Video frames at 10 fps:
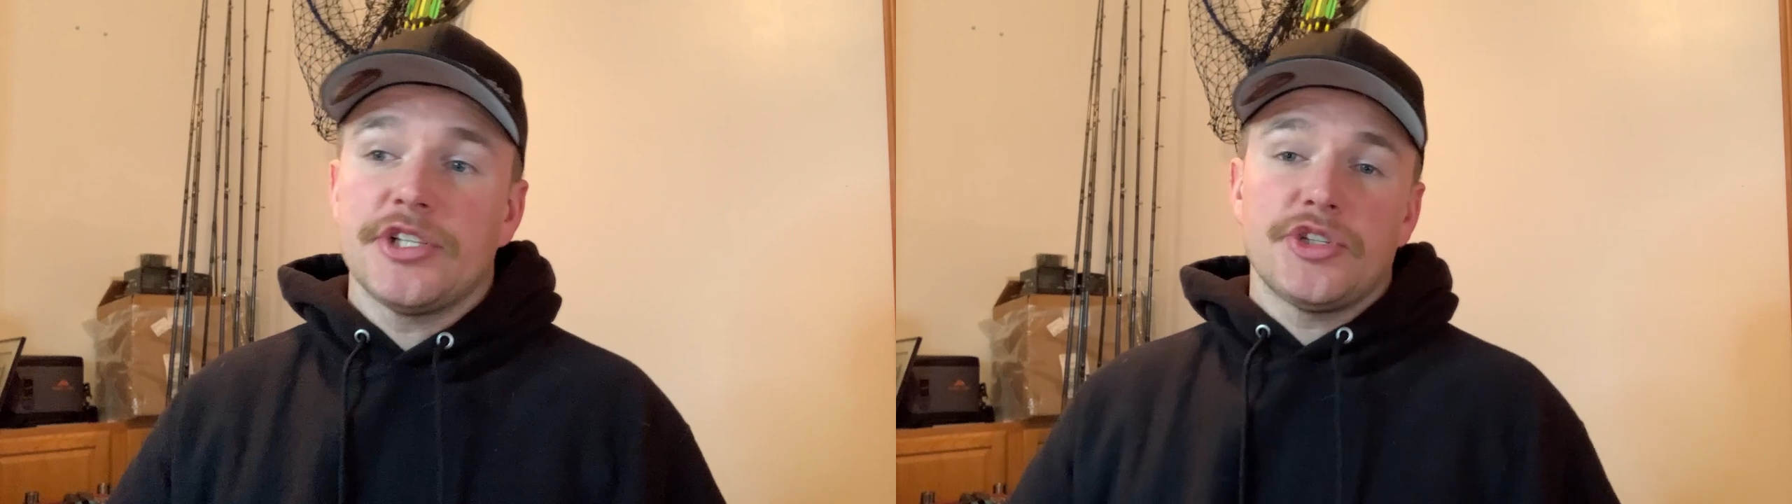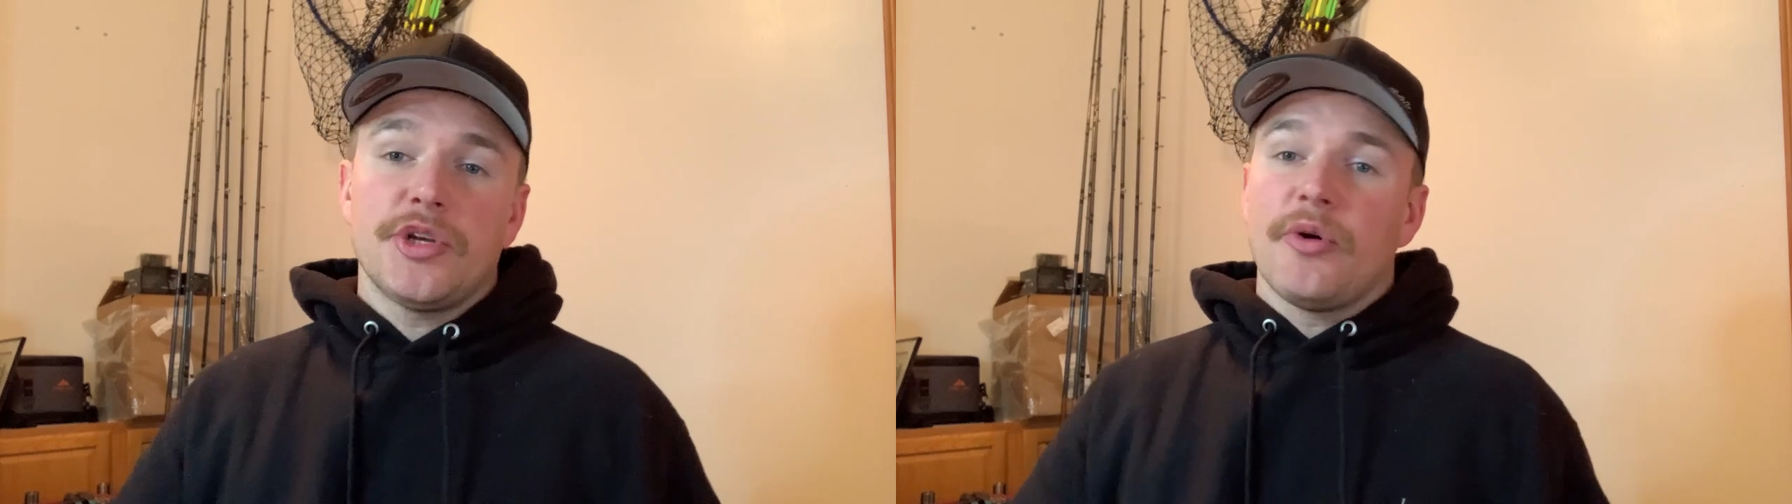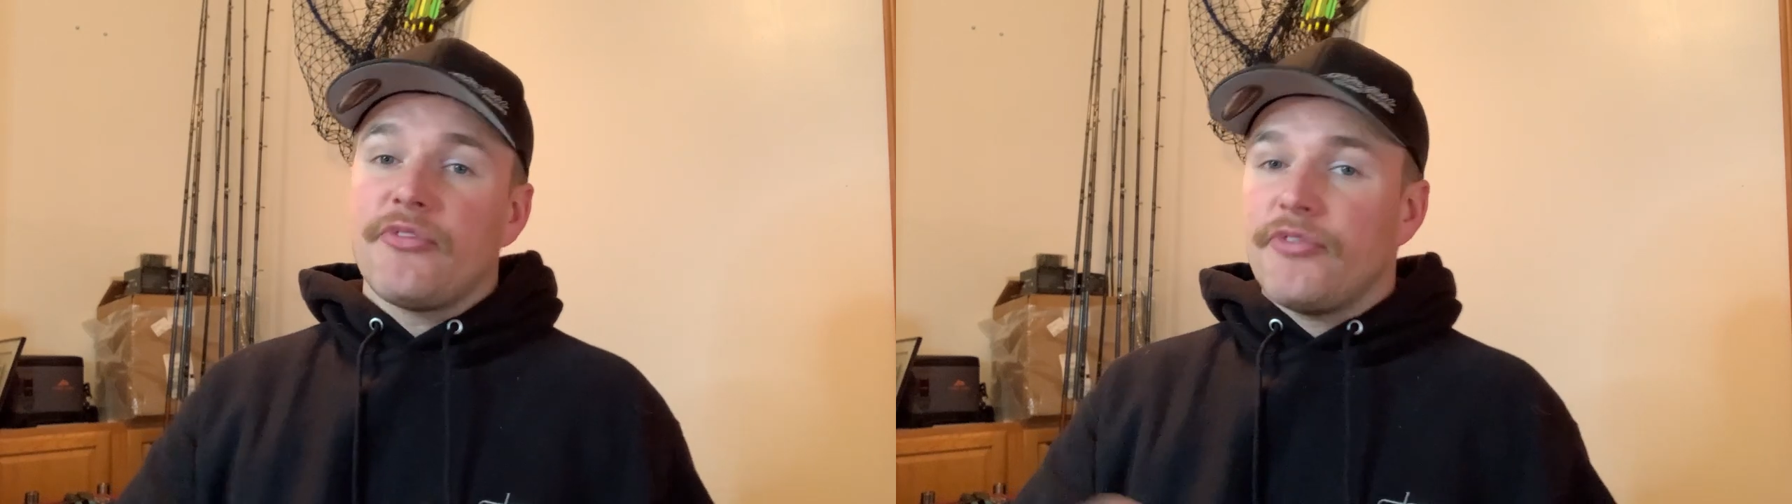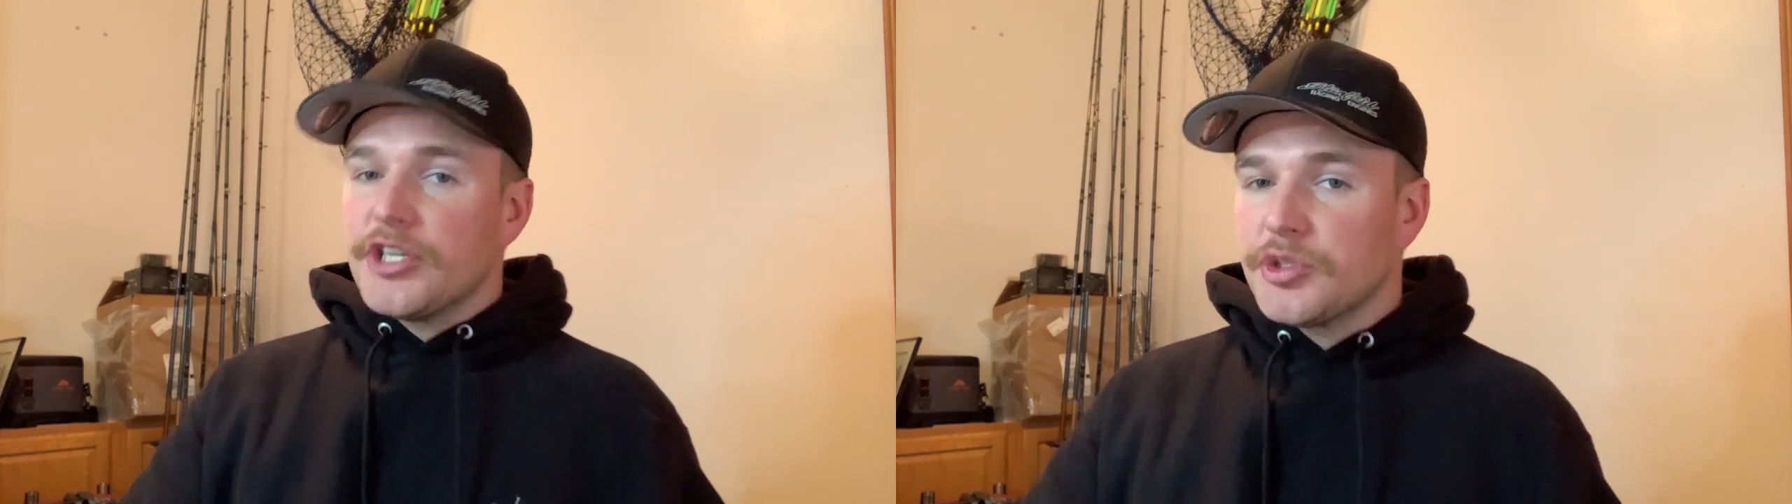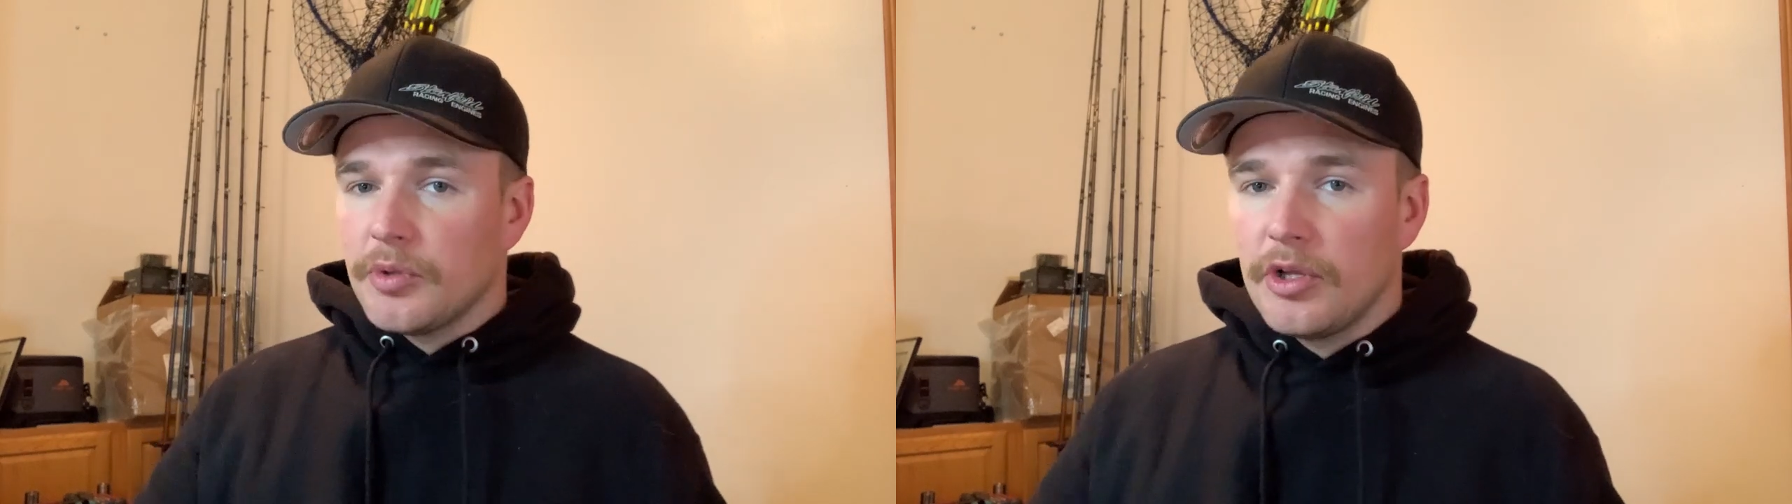show you what
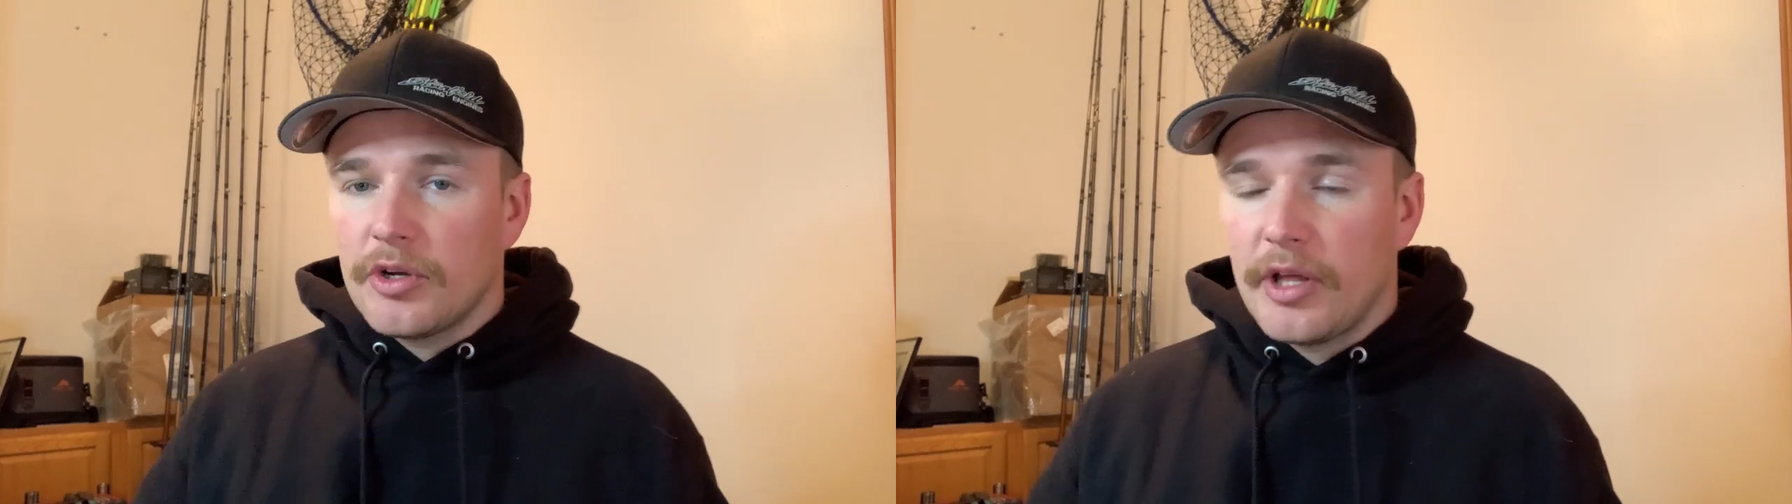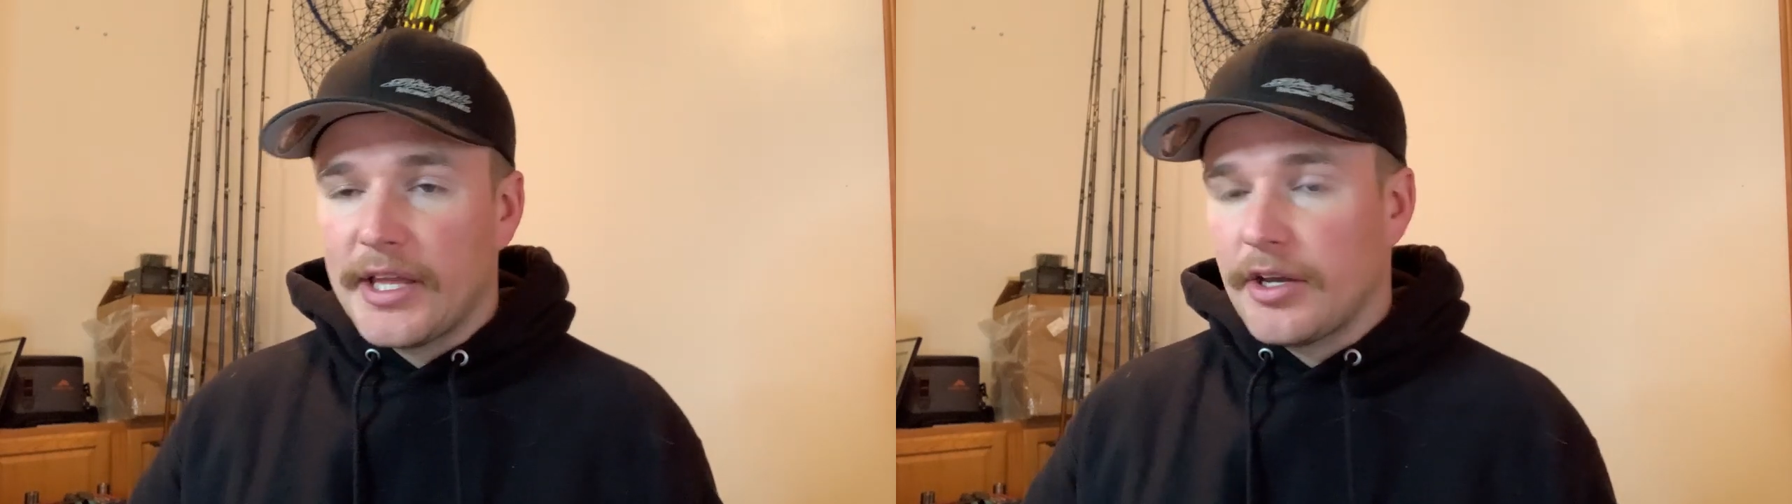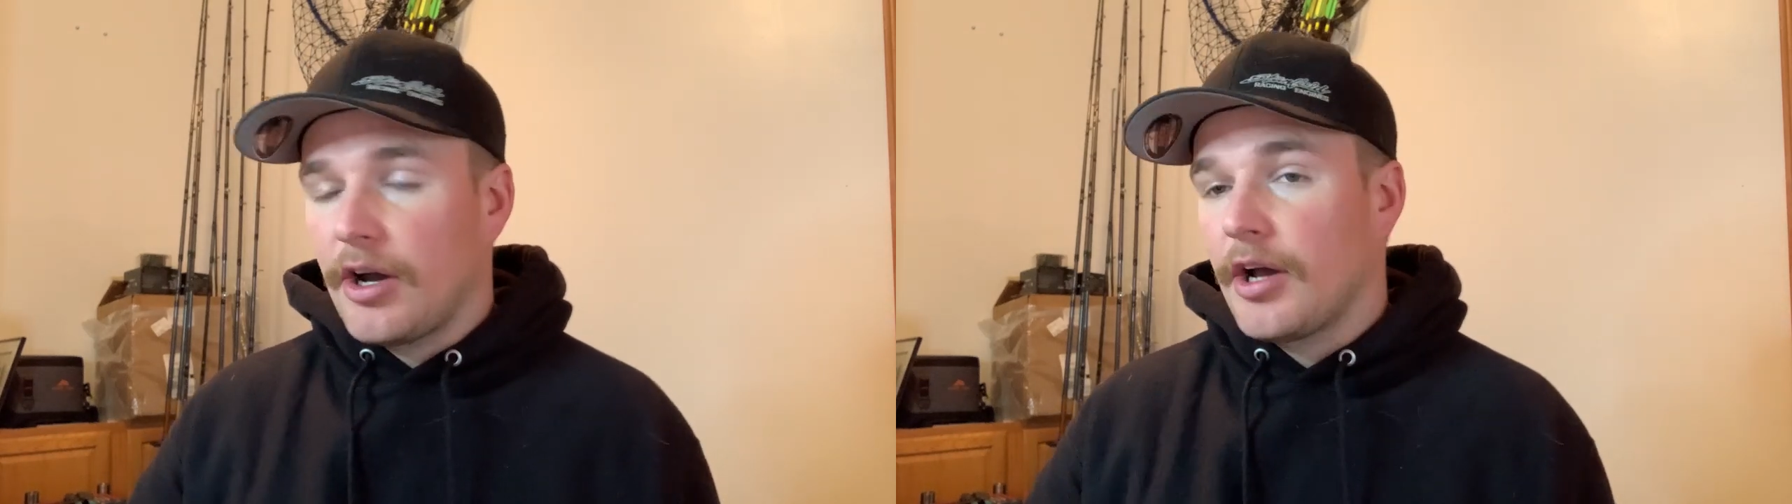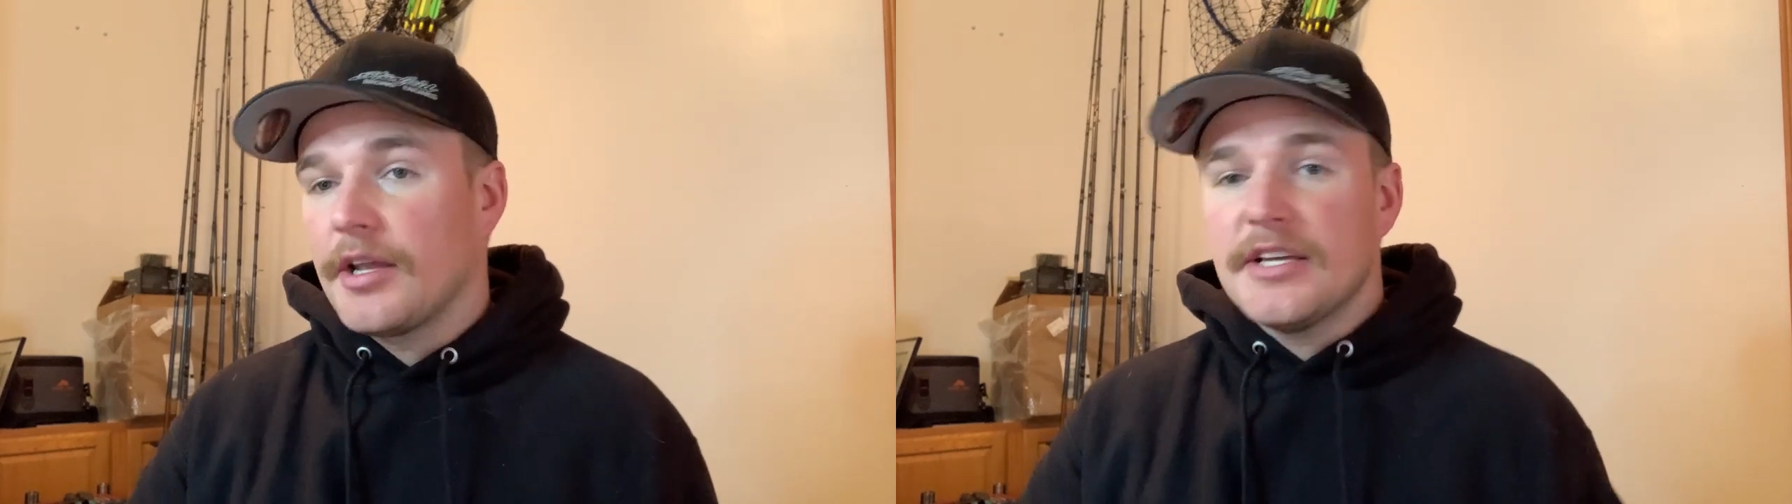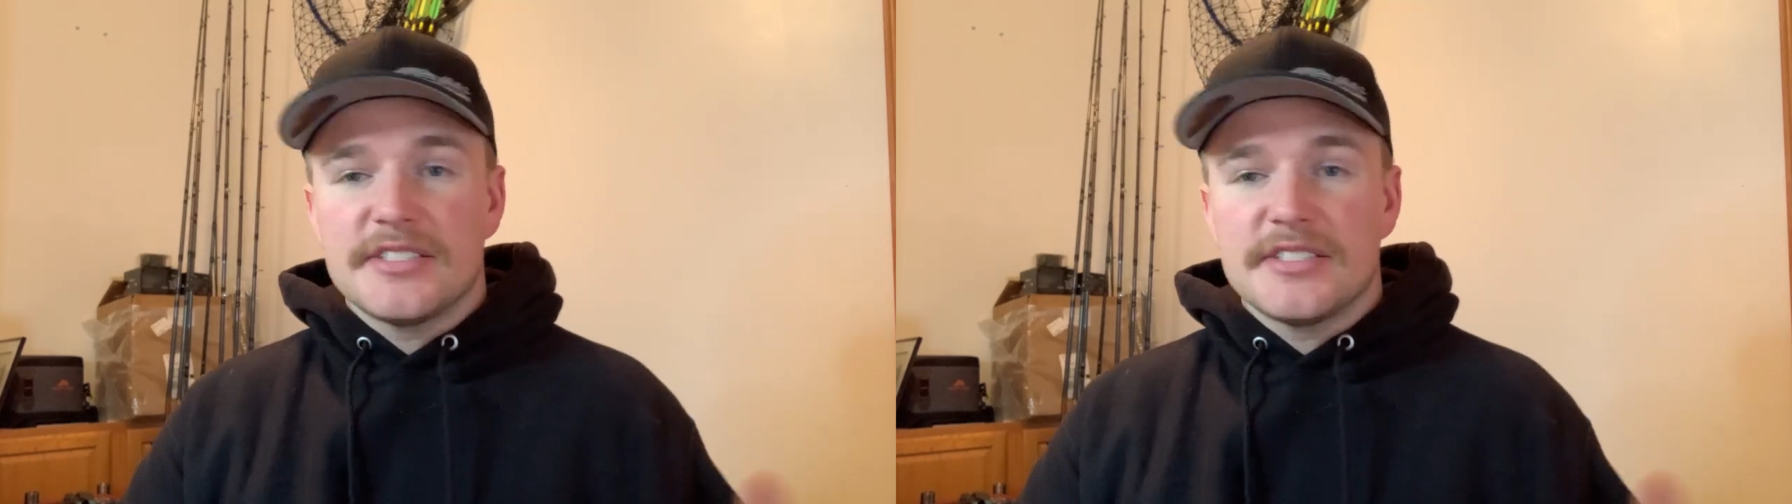fish will look like on